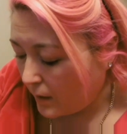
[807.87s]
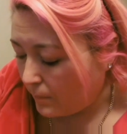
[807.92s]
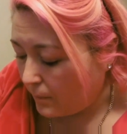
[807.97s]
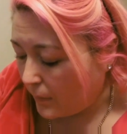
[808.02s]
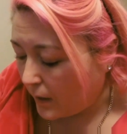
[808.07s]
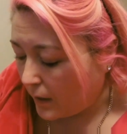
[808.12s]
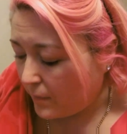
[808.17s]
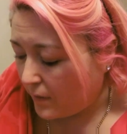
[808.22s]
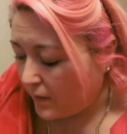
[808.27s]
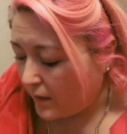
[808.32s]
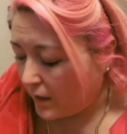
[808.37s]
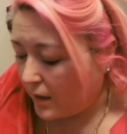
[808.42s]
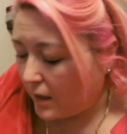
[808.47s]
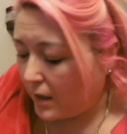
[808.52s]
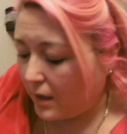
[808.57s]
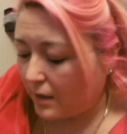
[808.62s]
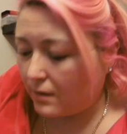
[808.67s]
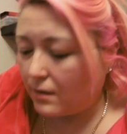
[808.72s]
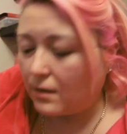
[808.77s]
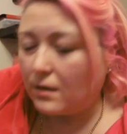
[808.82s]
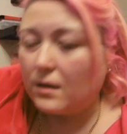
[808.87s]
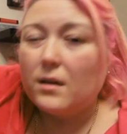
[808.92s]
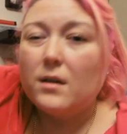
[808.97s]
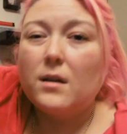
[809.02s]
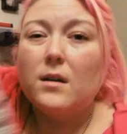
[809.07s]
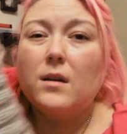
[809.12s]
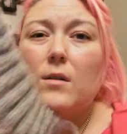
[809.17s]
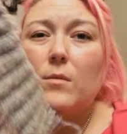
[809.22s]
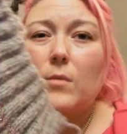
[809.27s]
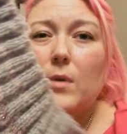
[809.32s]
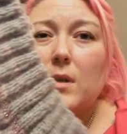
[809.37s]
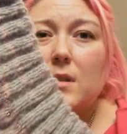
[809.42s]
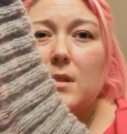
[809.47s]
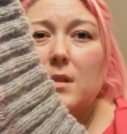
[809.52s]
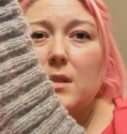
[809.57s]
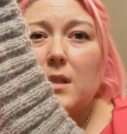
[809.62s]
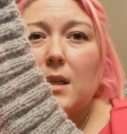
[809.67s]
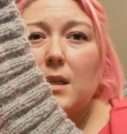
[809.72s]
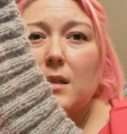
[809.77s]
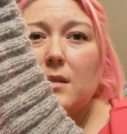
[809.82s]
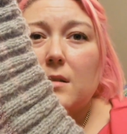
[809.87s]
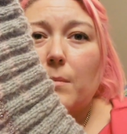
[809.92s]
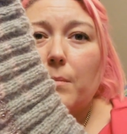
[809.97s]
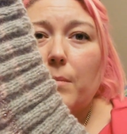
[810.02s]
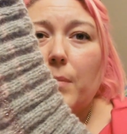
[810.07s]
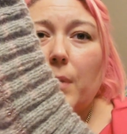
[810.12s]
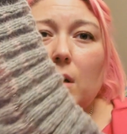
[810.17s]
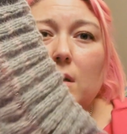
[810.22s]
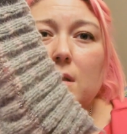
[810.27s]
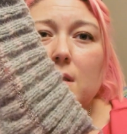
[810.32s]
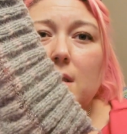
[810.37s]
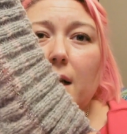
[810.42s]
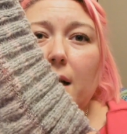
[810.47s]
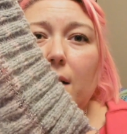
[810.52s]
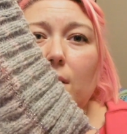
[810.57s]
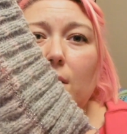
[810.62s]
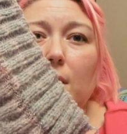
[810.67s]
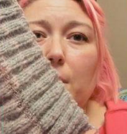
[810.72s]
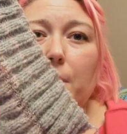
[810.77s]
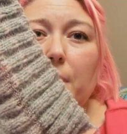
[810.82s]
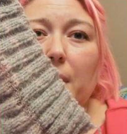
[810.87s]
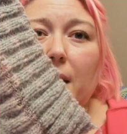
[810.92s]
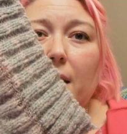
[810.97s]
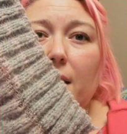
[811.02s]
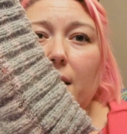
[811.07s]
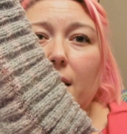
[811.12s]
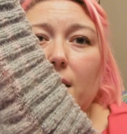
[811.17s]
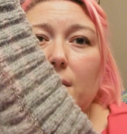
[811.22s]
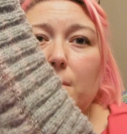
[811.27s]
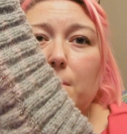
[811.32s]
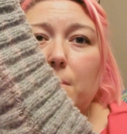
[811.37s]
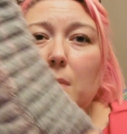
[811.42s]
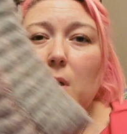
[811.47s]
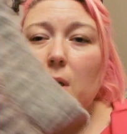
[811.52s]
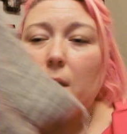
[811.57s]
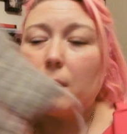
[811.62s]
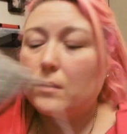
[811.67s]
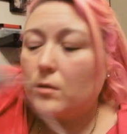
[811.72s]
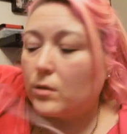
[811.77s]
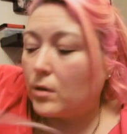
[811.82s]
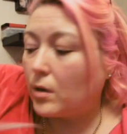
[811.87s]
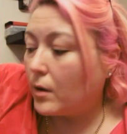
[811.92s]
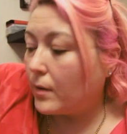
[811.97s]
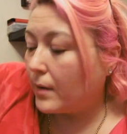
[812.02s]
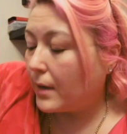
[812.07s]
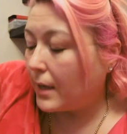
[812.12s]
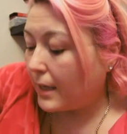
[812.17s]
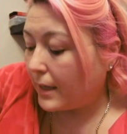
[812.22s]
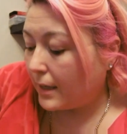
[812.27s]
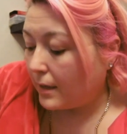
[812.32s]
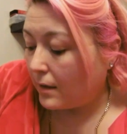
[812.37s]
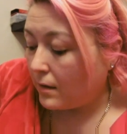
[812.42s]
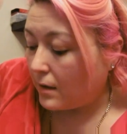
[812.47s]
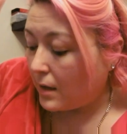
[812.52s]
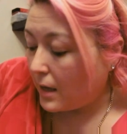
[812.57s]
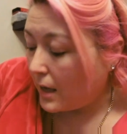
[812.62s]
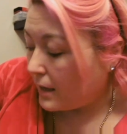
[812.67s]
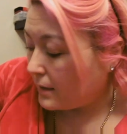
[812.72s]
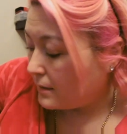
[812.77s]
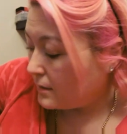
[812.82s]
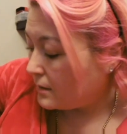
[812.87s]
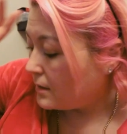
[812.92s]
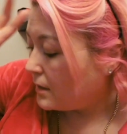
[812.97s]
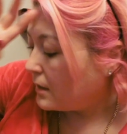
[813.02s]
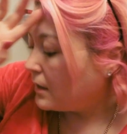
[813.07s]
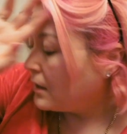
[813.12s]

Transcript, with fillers: but I'm thinking once it's blocked out a bit it might look okay and